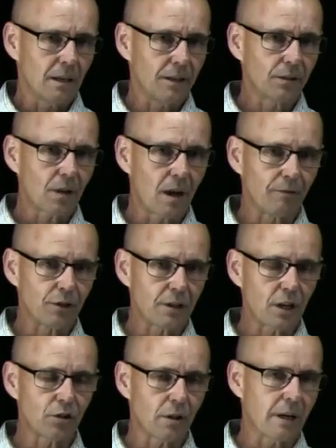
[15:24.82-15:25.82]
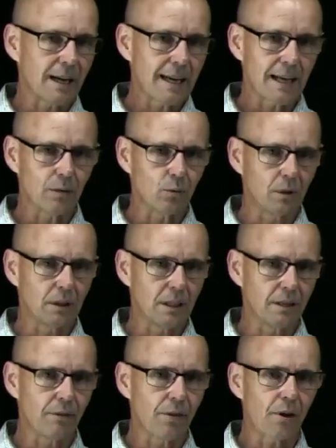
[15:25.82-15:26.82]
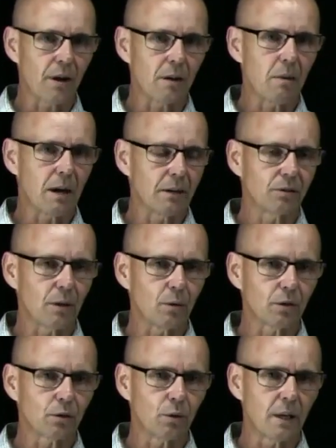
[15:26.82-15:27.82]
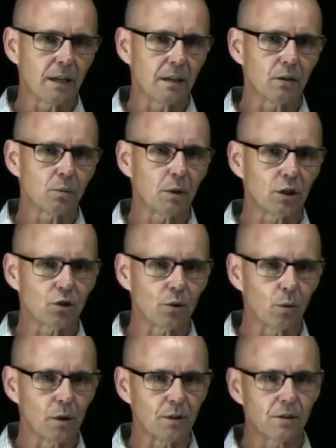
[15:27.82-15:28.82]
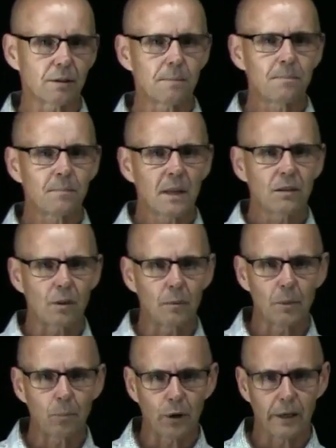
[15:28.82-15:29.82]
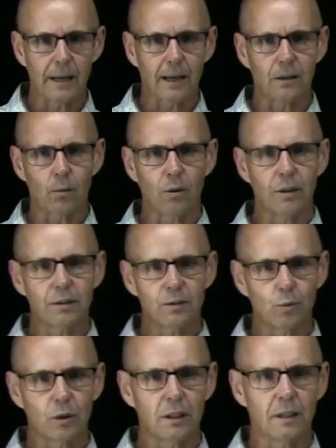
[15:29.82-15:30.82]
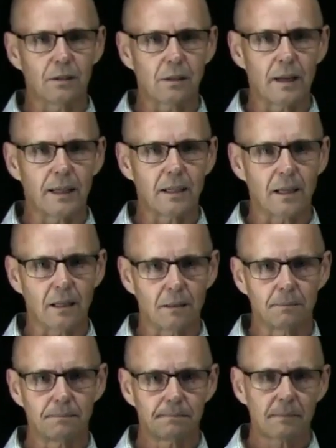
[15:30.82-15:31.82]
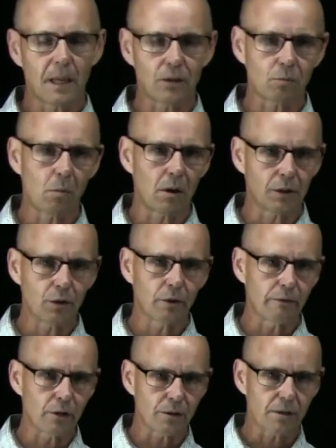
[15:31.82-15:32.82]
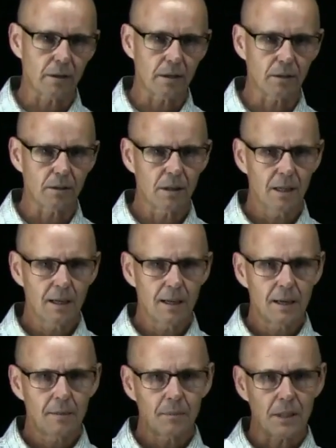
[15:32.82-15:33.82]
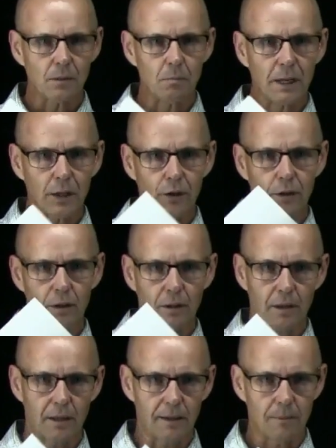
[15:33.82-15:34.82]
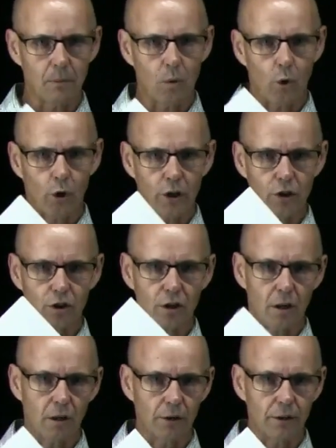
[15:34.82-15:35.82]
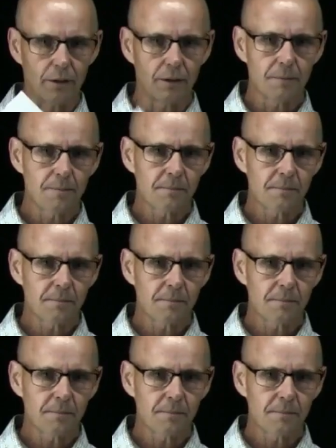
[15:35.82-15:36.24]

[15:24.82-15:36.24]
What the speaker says: this conversation that I hadn't really even thought about as I was creating this picture was somebody pointed out that, well, this really is like a small universe, and these bigger orange colored